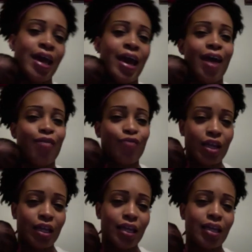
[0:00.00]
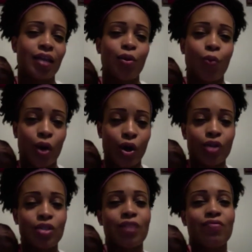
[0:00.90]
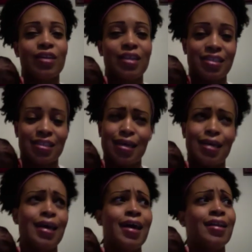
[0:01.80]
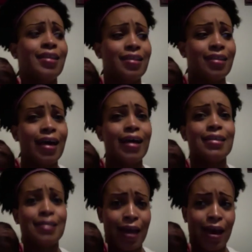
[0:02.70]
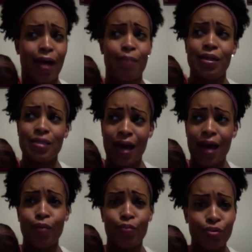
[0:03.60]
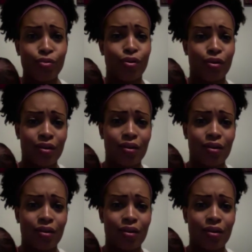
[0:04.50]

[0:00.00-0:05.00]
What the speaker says: and really look at the words and really see that, damn, it's kind of brutal.